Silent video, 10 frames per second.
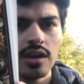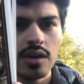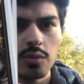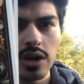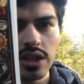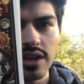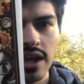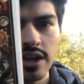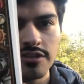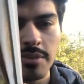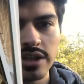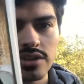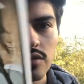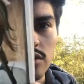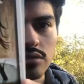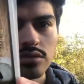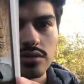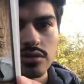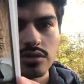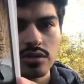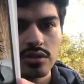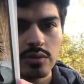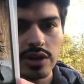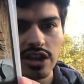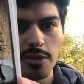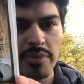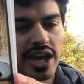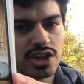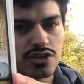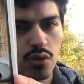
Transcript: We got the Eight of Pentacles. We got the Page of